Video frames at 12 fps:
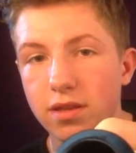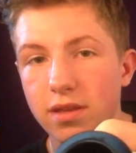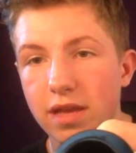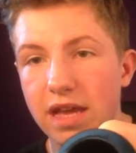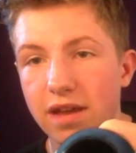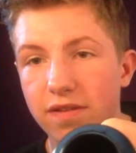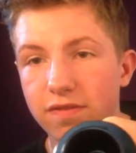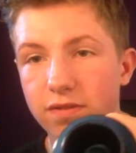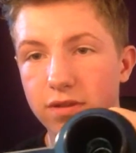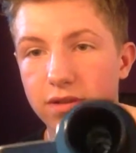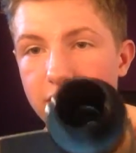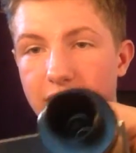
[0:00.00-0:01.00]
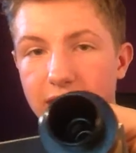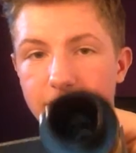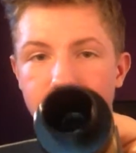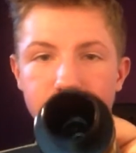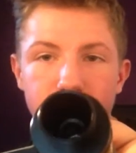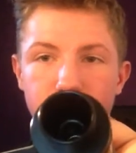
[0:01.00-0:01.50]
airflow, like
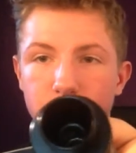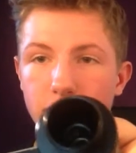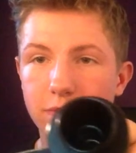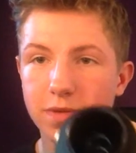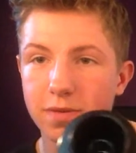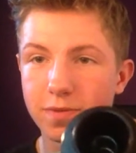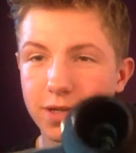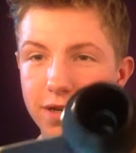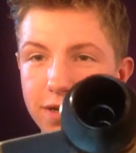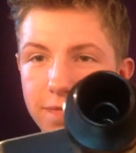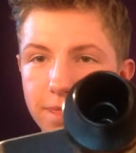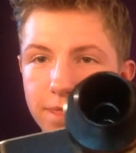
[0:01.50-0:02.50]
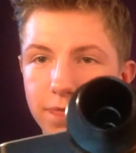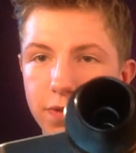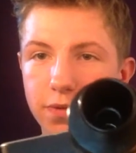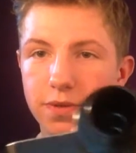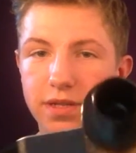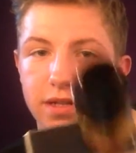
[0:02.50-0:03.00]
drip tip, sorry,
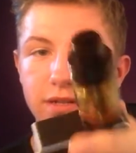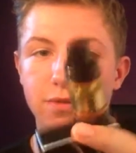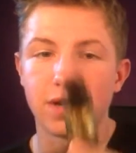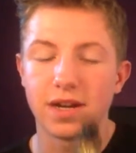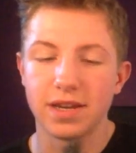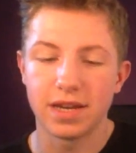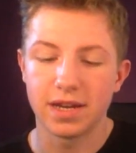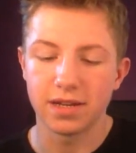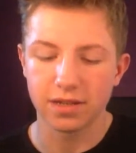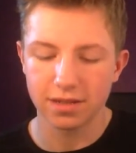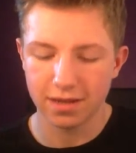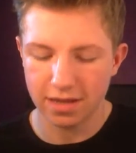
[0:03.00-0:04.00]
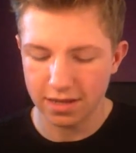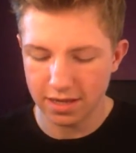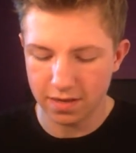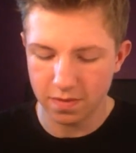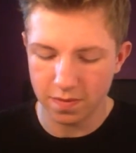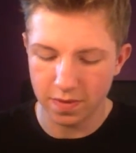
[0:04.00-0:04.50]
which is quite nice. I like
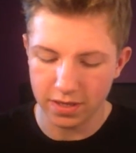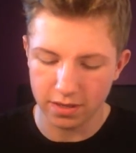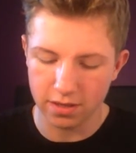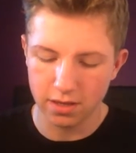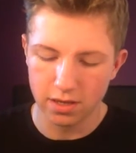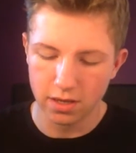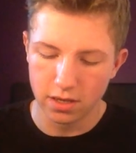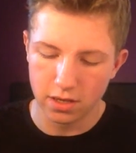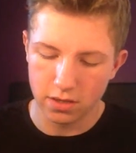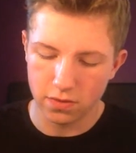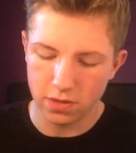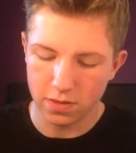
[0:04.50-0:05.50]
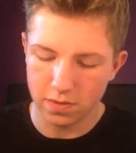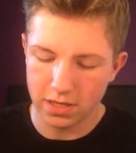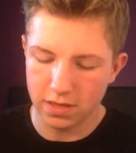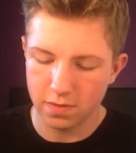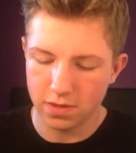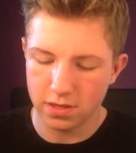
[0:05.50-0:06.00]
my big drip
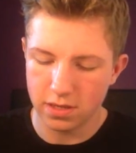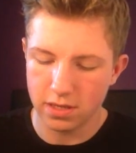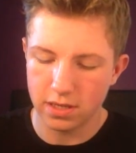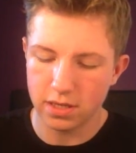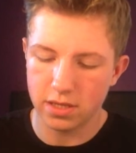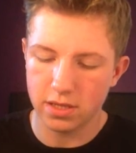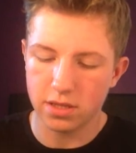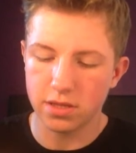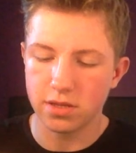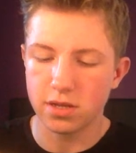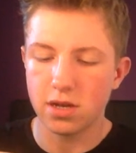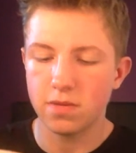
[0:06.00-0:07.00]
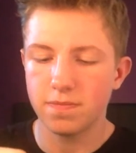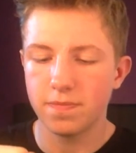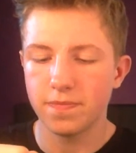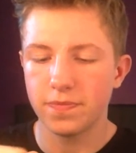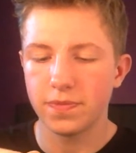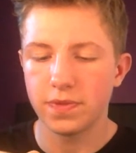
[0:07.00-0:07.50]
tips at the top.
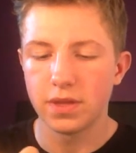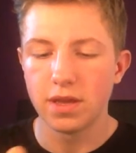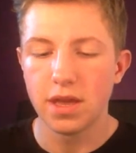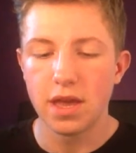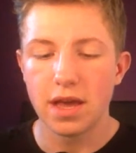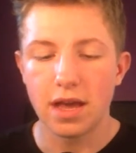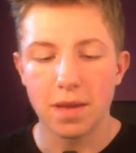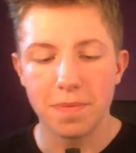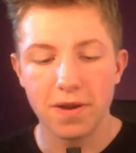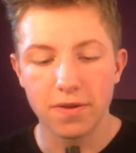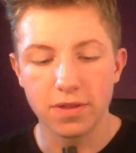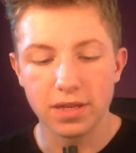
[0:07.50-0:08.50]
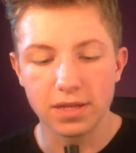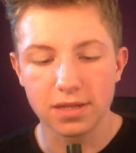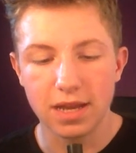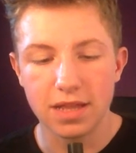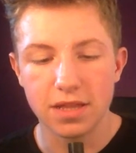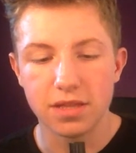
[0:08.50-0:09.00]
Apparently it's
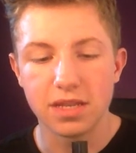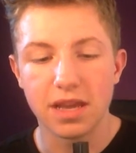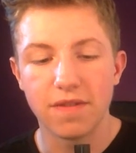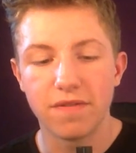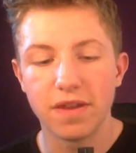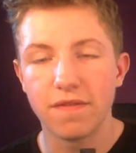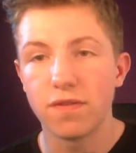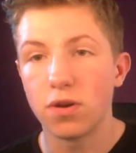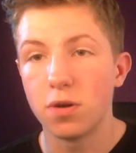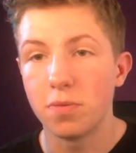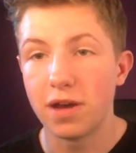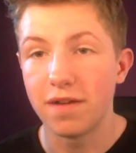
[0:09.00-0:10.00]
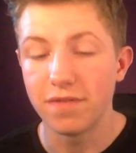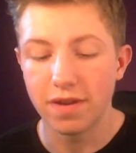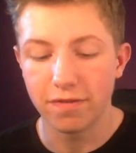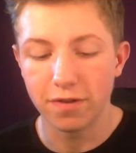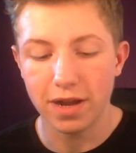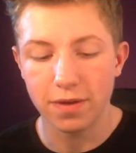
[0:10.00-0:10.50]
like the TFV4, but I've
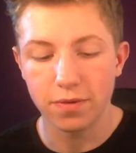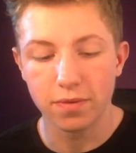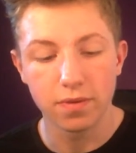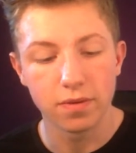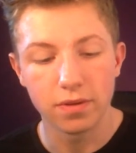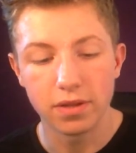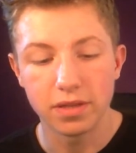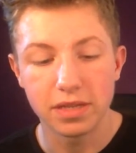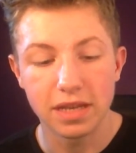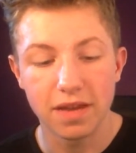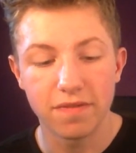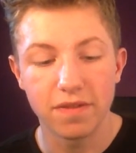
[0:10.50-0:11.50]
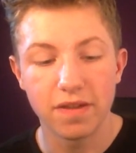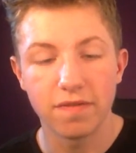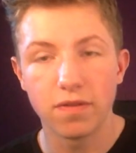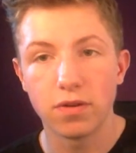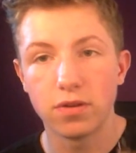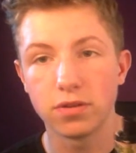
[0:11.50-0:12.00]
never had a
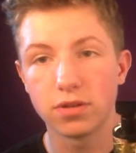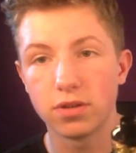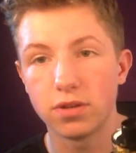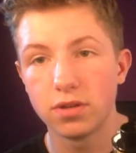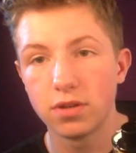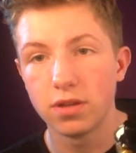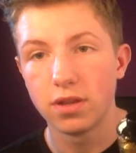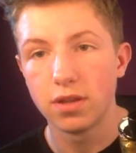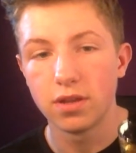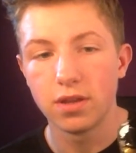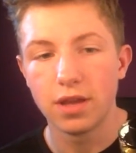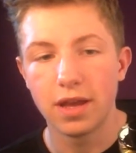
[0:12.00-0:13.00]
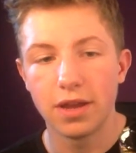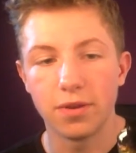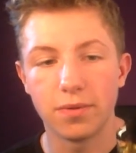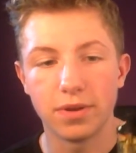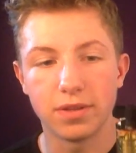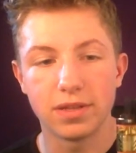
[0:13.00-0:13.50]
TFV4, so I don't
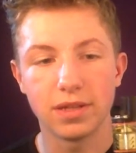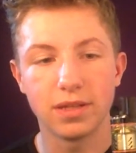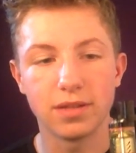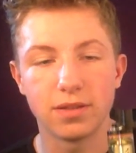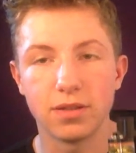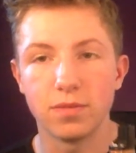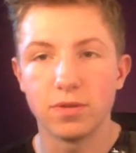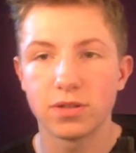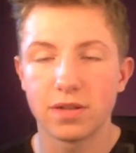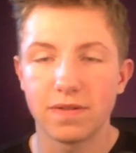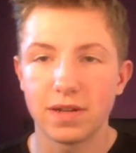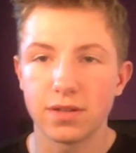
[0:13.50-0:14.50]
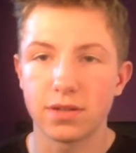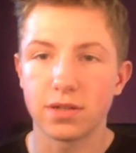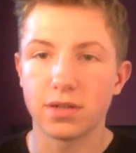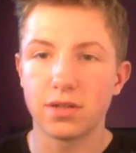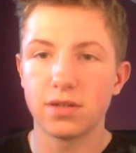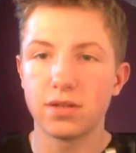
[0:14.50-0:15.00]
want to tell it too much. I've actually
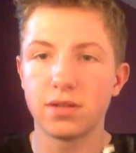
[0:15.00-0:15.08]
got